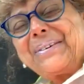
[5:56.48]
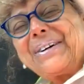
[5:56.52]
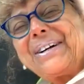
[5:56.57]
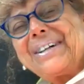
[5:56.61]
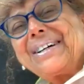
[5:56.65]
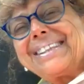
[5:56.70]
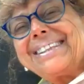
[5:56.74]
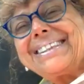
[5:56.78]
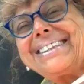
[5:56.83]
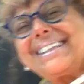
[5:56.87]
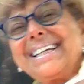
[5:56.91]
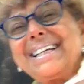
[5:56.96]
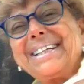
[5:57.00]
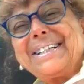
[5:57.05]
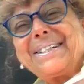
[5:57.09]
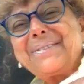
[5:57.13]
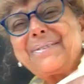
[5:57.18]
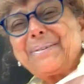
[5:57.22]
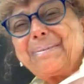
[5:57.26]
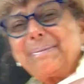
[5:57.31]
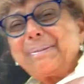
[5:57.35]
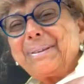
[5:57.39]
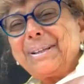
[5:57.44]
Well,
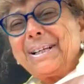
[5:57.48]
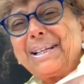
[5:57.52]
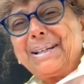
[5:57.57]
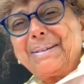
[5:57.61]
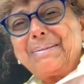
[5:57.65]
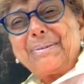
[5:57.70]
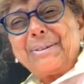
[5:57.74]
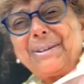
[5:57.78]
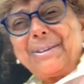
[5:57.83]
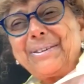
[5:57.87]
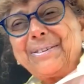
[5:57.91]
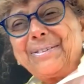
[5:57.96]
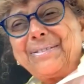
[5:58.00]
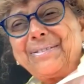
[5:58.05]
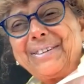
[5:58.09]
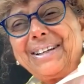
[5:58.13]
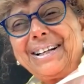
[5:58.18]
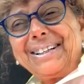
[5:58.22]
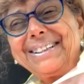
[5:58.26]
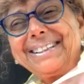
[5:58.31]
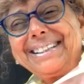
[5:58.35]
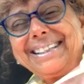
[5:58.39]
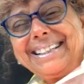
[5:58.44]
thanks for playing Brother
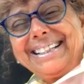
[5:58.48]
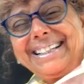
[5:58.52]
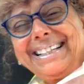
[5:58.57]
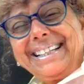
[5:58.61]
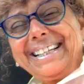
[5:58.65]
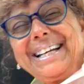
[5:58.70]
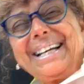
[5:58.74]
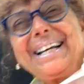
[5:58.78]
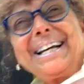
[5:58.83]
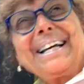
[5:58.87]
Falcon.